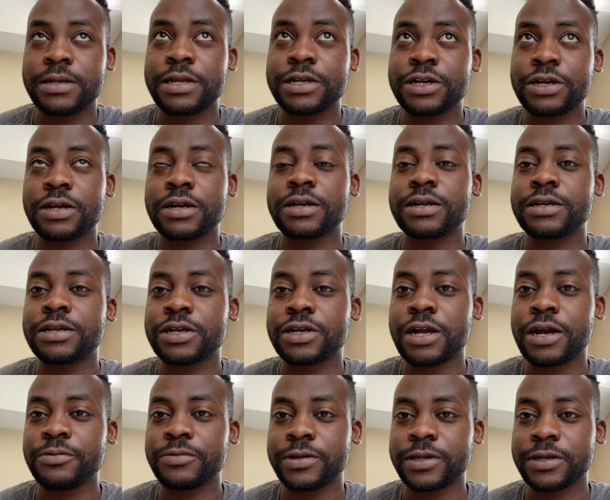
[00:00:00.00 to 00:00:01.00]
and you're and you're
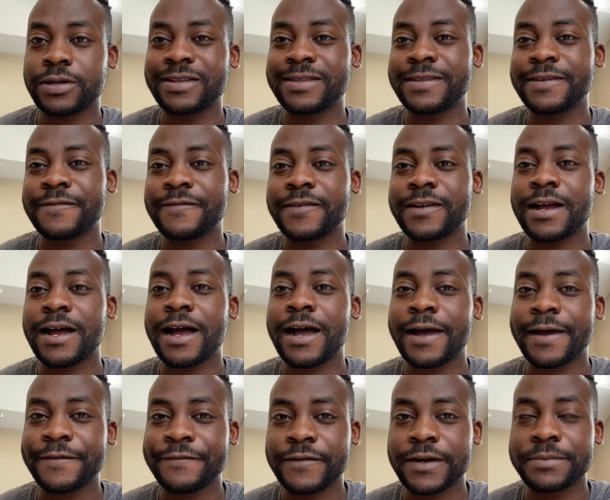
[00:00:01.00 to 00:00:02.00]
not really going to live in a
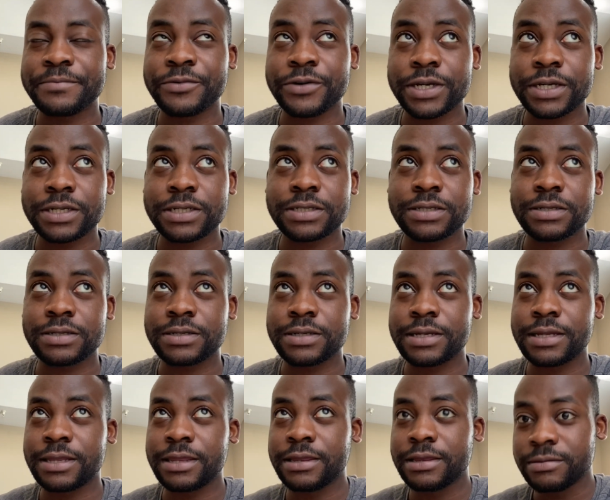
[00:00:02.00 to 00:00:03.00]
high vibration
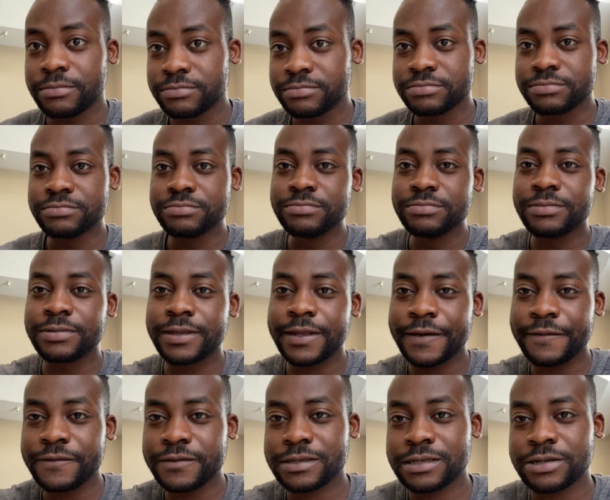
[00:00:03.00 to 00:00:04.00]

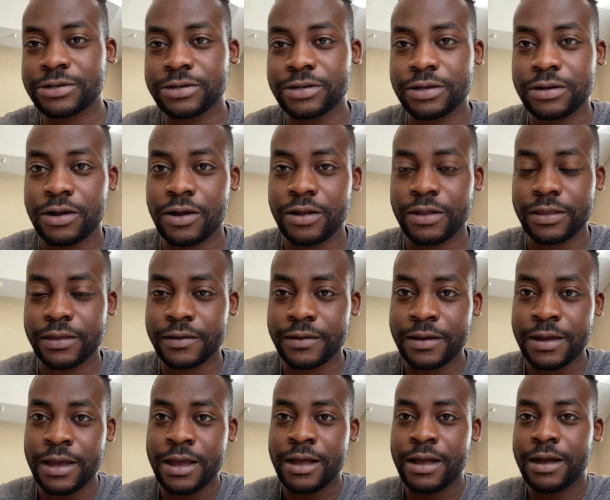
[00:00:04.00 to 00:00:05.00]
life is literally all
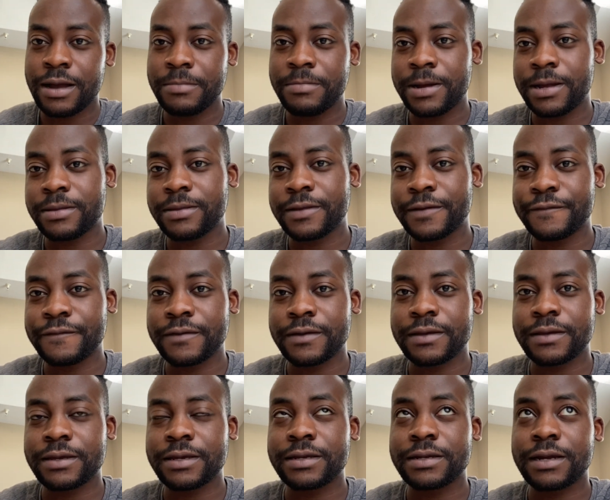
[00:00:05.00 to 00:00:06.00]
about
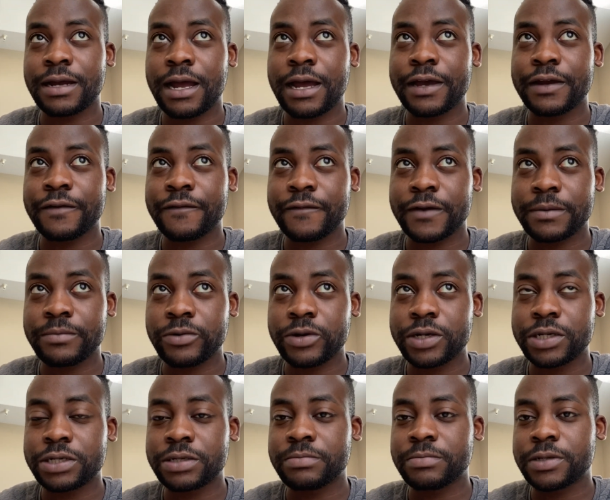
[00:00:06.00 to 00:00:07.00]
living in a higher
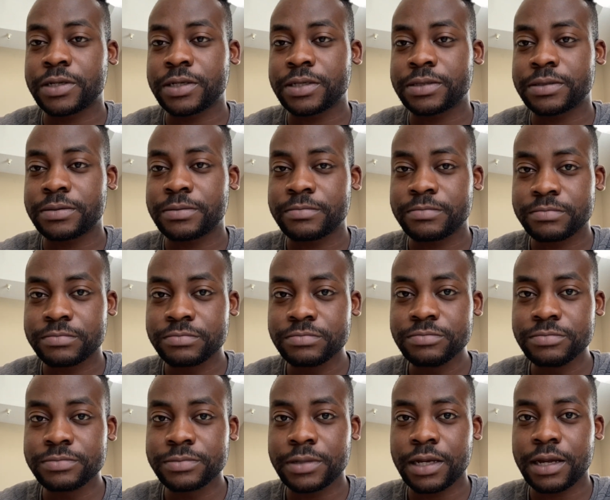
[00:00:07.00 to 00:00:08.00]
vibration because
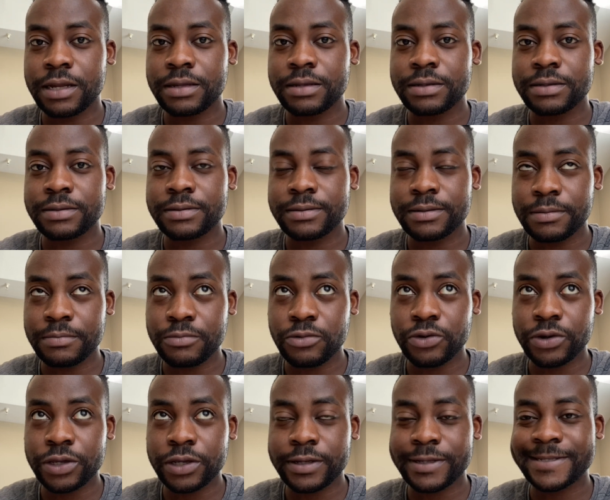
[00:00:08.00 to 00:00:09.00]
the the more
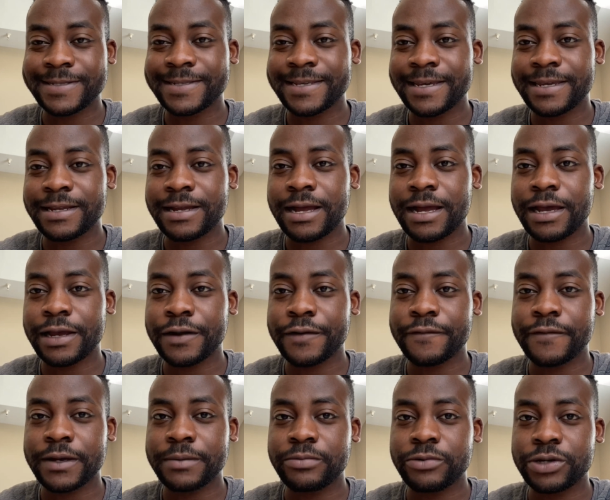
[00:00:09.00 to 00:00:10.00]
you can stay in a higher
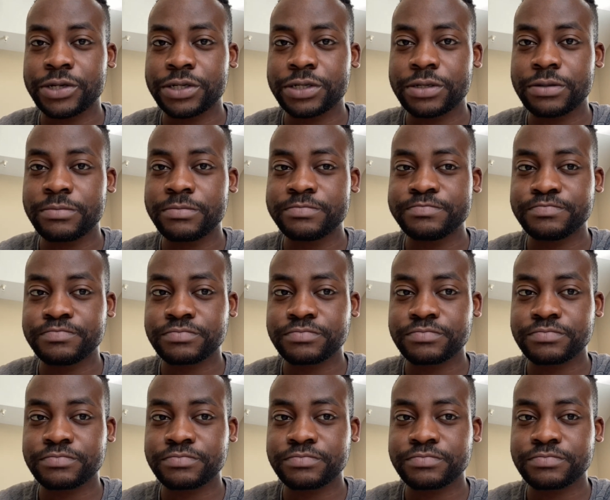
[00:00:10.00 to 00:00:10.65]
vibration,